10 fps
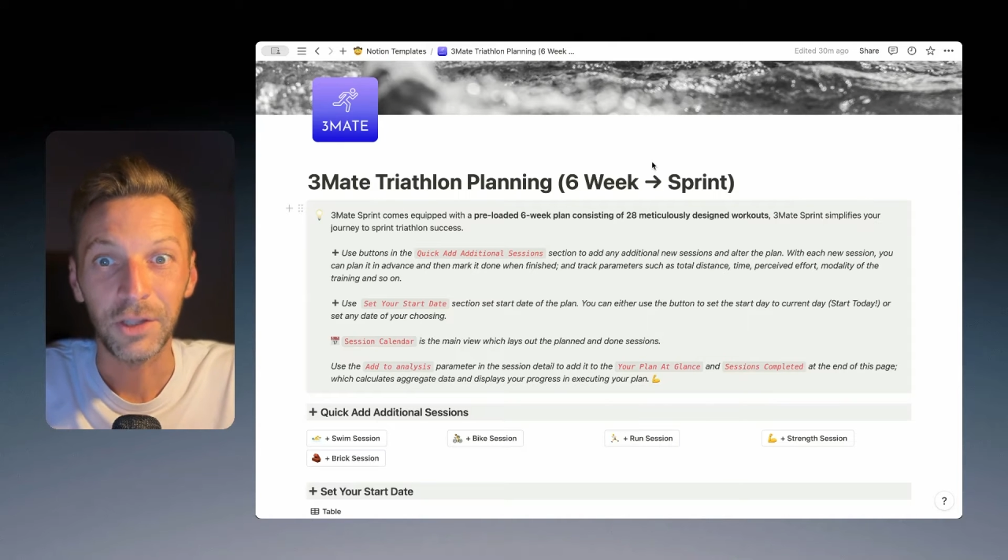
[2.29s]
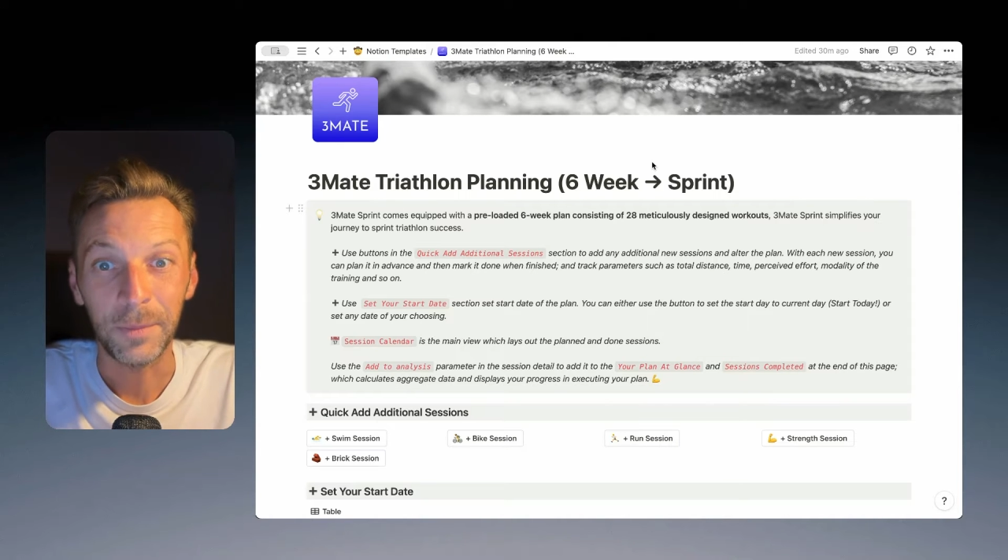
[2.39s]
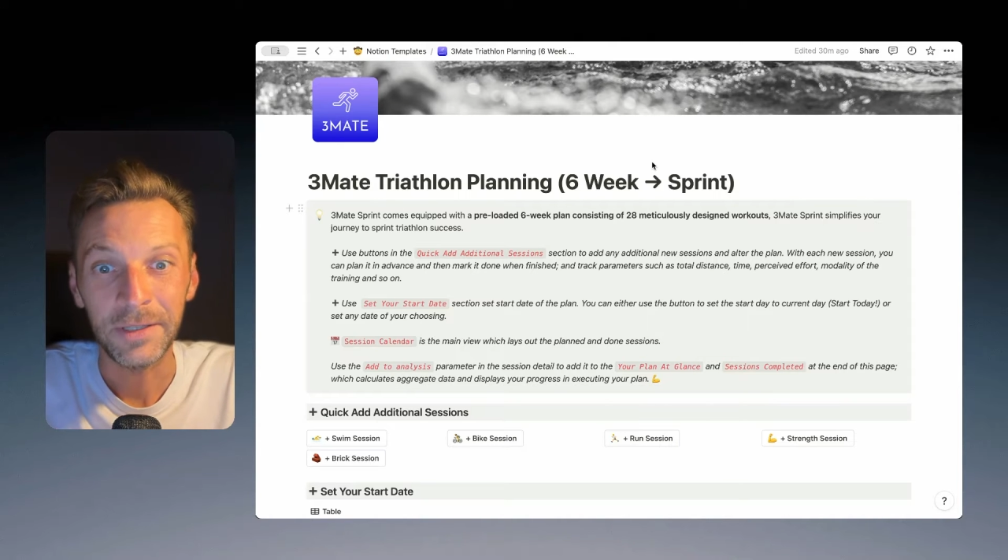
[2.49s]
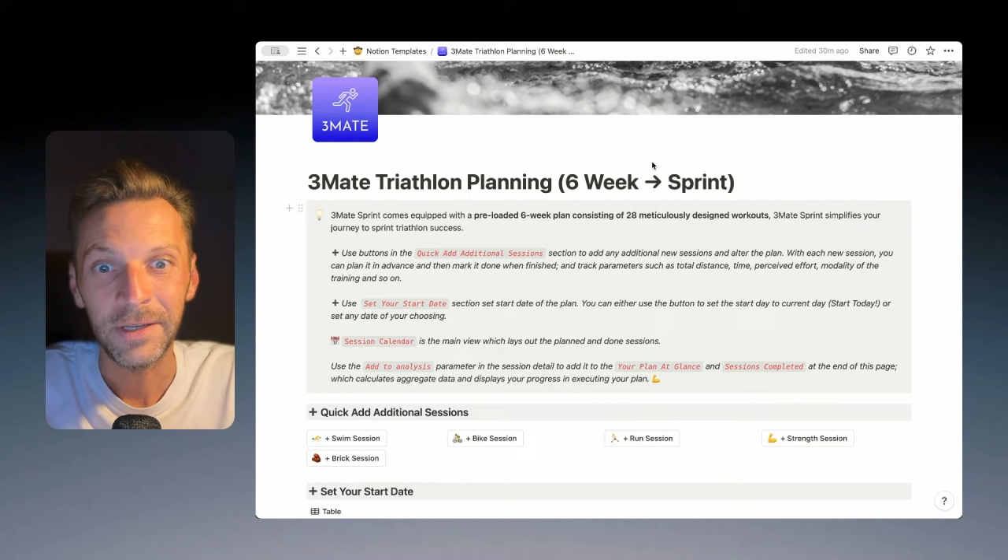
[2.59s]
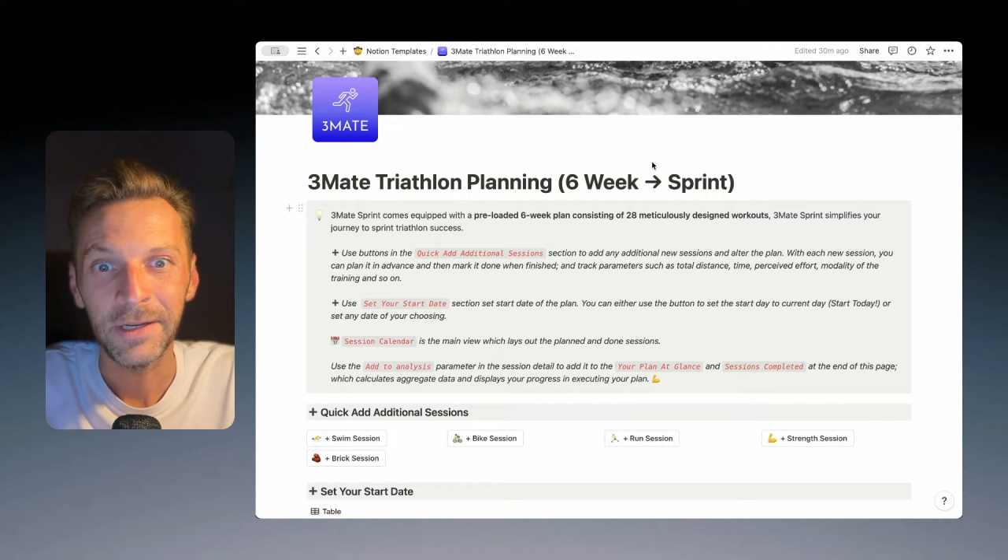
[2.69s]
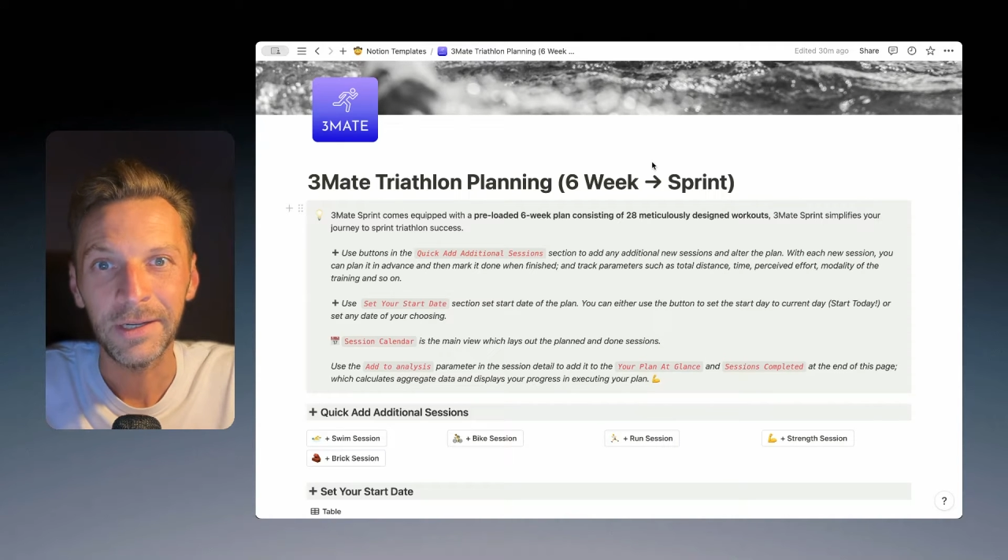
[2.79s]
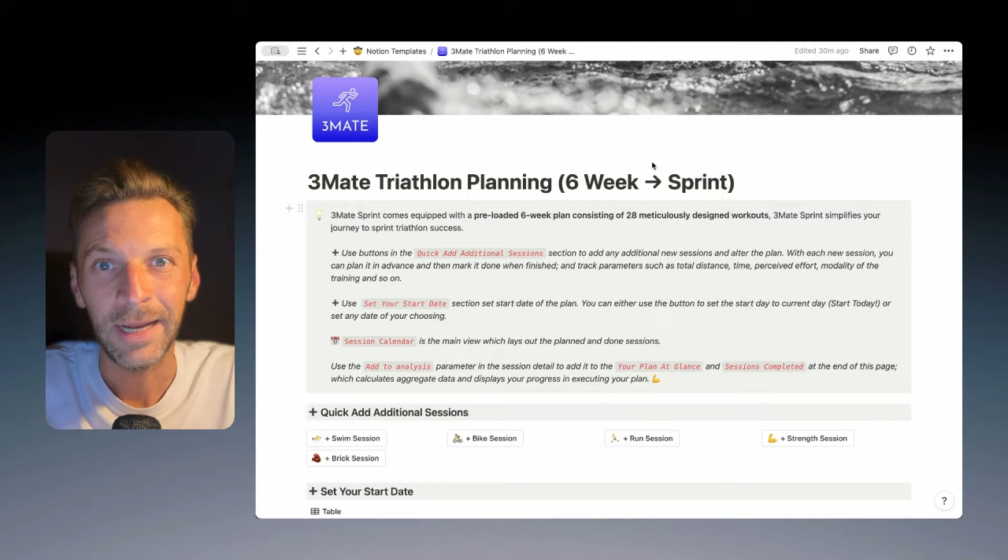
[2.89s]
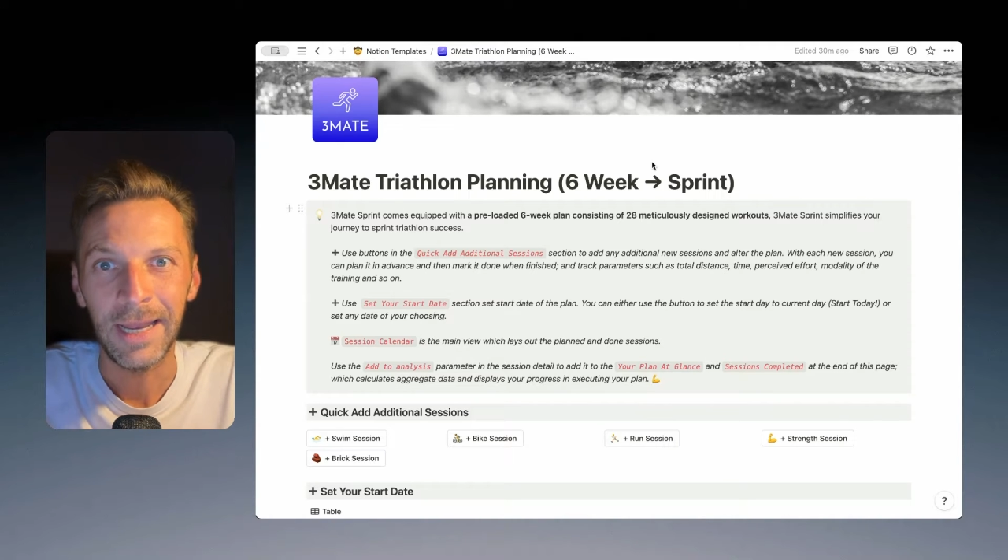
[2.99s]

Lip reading: Thomas here,